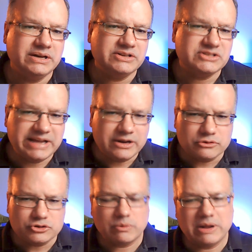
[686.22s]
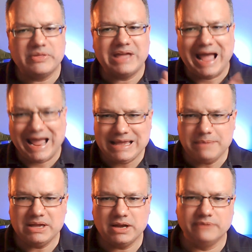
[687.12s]
standards around the
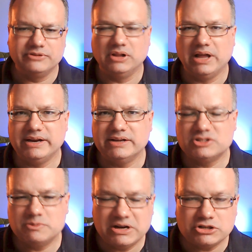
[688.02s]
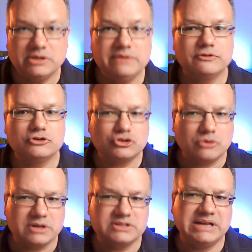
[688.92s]
aiming of the light, especially for
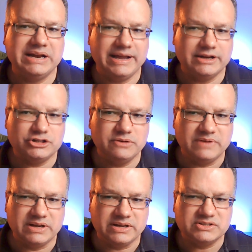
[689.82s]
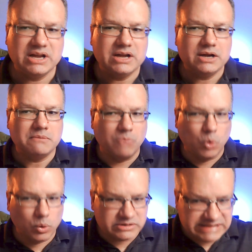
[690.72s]
trucks and SUVs,
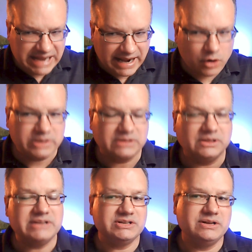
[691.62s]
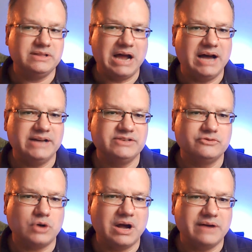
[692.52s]
more down and less into the eyes of
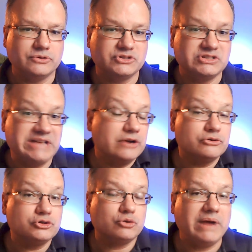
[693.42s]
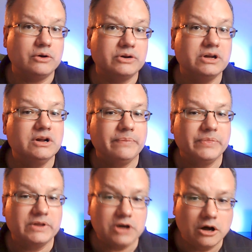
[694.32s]
drivers, standards around
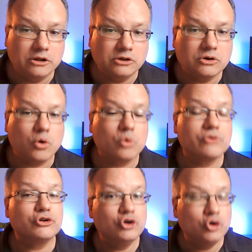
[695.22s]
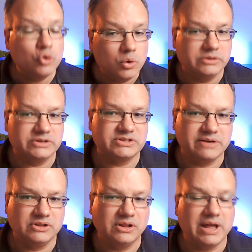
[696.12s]
the color or the coolness
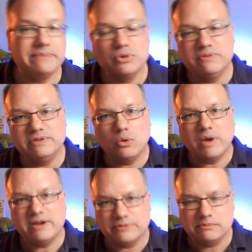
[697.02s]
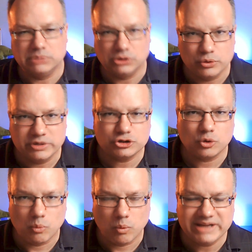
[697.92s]
of the light, moving away from bluish
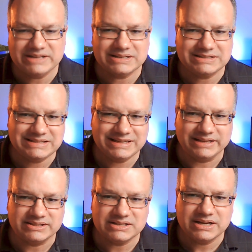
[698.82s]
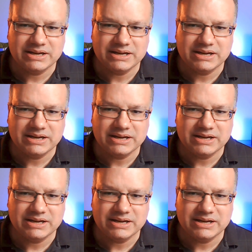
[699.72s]
or white tints.